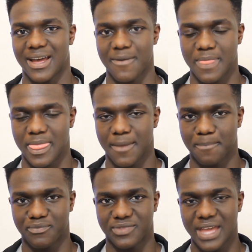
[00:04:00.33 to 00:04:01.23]
that
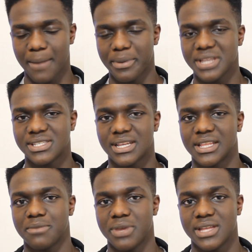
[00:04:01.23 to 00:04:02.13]

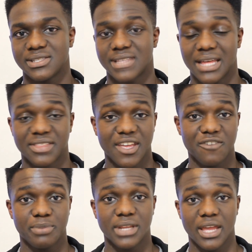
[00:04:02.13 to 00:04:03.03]
basically means that
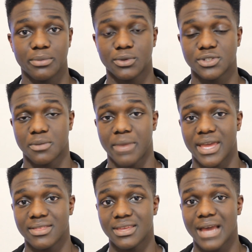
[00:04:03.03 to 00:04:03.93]
they've been able to
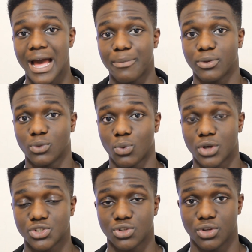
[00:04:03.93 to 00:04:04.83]
make the Apple
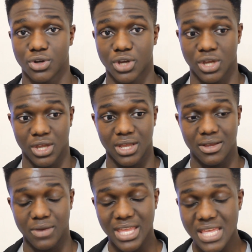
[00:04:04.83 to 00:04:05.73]
Watch look
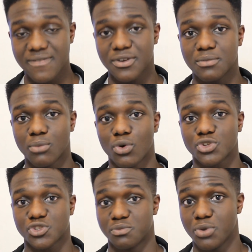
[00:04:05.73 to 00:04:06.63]
even
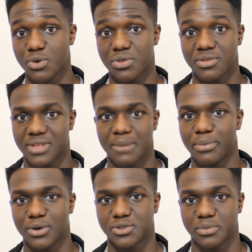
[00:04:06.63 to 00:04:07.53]
more smooth
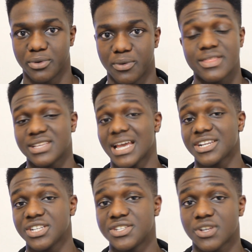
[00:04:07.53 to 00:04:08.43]
than possible. There's
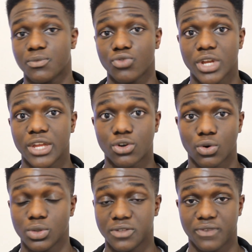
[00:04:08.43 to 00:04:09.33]
actually some really
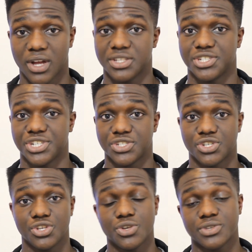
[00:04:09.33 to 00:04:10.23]
cool advantages
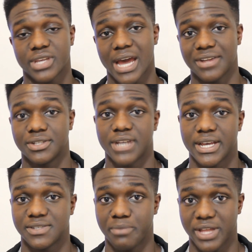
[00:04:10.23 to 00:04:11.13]
to using
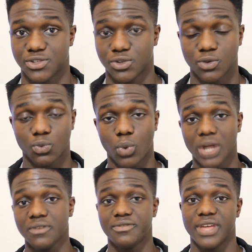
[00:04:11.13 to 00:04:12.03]
anodized metal.
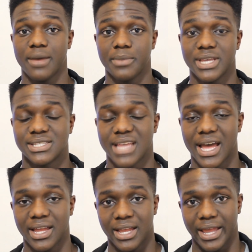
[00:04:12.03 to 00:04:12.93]
One of them is
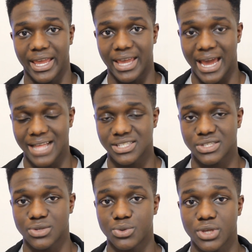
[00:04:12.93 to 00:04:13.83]
that it
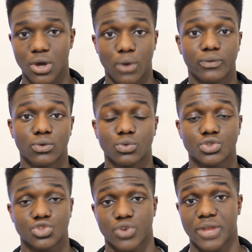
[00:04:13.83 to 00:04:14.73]
adds to the
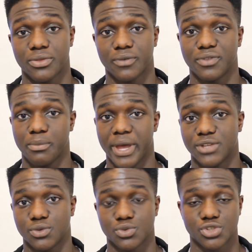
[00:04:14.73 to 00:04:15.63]
overall strength of the
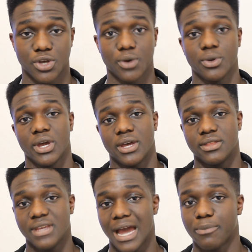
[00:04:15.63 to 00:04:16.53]
metal, so
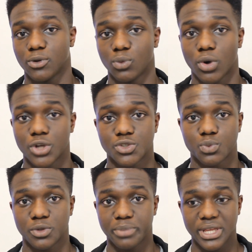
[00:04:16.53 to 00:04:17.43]
the Apple
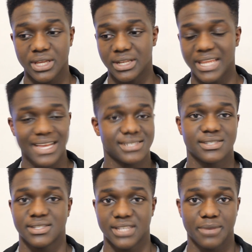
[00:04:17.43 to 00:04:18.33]
Watch would be less
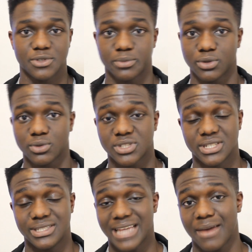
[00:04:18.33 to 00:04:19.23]
susceptible
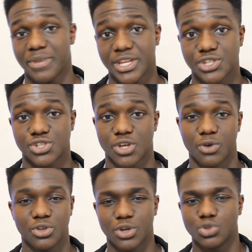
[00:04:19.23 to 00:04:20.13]
to damage,
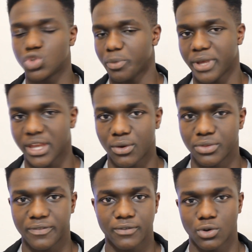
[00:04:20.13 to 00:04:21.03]
so you know, dropping it
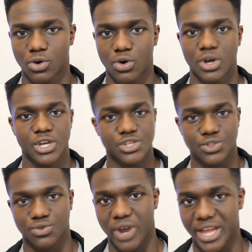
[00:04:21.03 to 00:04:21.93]
on the floor,
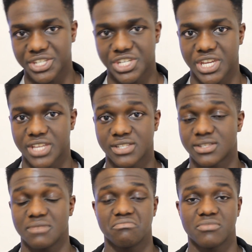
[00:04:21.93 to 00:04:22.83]

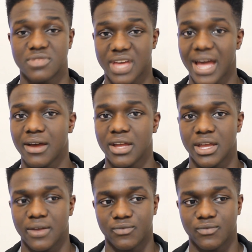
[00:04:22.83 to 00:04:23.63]
scratches, that